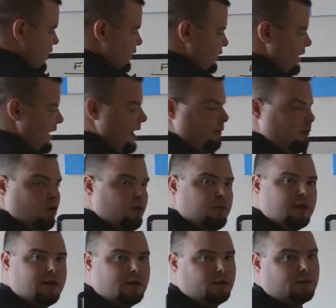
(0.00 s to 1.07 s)
you hit the arrow
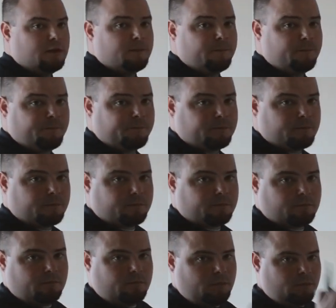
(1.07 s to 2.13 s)
immediately.
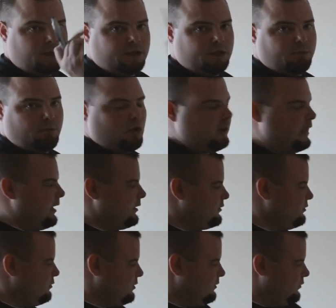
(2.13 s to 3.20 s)
Get the ball
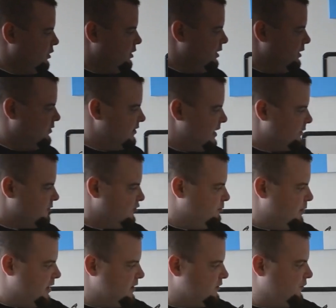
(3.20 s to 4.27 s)
out to one of your kids out in
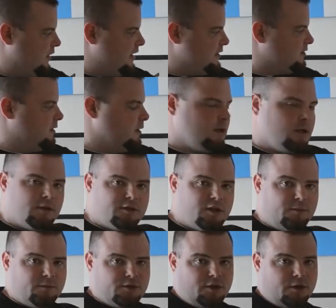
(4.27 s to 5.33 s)
space fast,
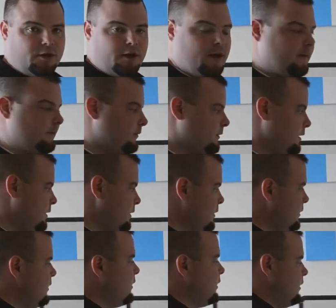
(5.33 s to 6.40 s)
tell them to turn it up.
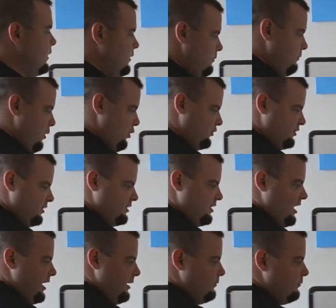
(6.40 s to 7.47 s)
Most of the
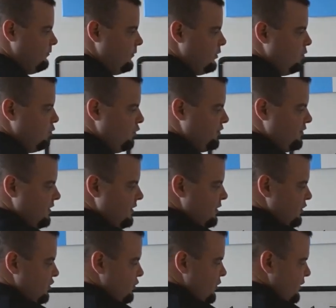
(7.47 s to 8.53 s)
time, we'll see
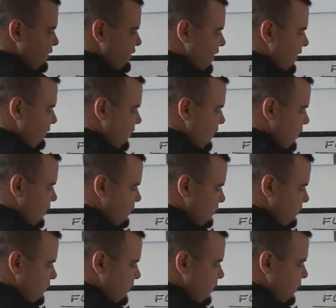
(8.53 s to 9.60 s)
this strong safety,
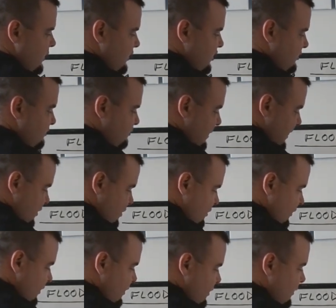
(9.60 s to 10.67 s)

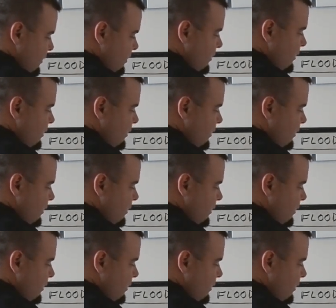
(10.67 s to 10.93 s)
especially